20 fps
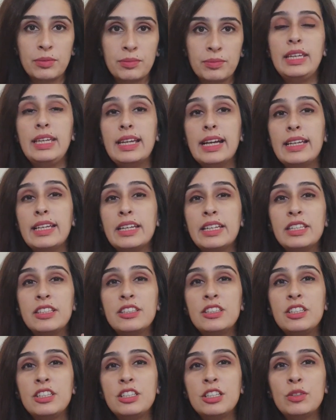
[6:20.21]
EIN is
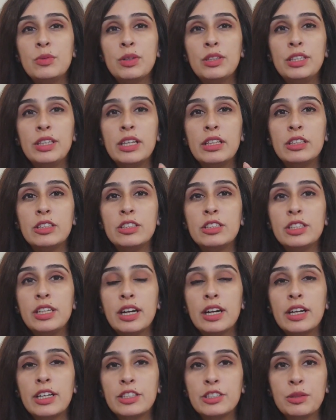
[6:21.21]
needed when the LLC
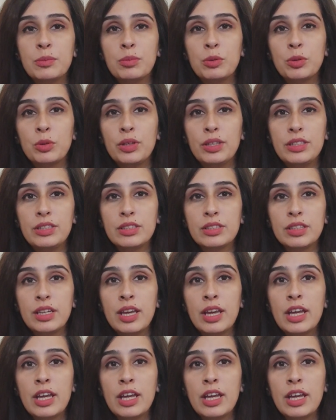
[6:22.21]
hires employees.